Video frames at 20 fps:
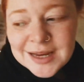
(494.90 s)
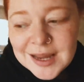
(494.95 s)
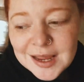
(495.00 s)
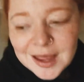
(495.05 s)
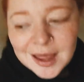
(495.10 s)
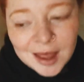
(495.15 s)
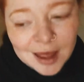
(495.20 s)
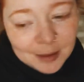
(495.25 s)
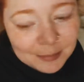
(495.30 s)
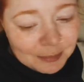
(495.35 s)

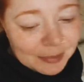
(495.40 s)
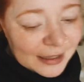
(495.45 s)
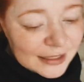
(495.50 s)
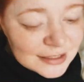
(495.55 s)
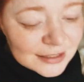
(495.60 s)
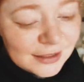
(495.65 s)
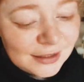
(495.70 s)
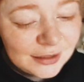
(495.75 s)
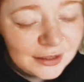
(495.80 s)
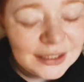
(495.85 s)
Um,
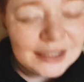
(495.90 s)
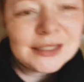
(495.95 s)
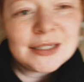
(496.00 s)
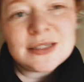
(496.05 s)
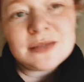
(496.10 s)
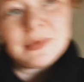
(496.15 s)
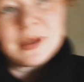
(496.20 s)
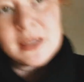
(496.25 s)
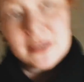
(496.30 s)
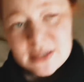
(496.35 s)
basically, it
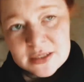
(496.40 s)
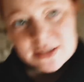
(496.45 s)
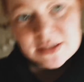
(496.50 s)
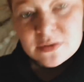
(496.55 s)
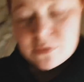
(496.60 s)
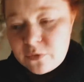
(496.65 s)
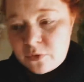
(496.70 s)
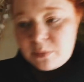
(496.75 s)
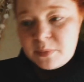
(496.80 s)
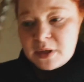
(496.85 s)
doesn't make sense
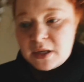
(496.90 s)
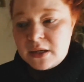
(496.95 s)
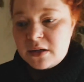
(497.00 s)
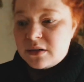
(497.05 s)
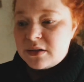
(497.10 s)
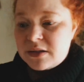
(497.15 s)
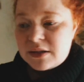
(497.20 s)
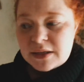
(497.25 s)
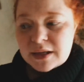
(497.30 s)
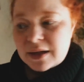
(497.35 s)
for me
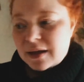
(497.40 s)
to get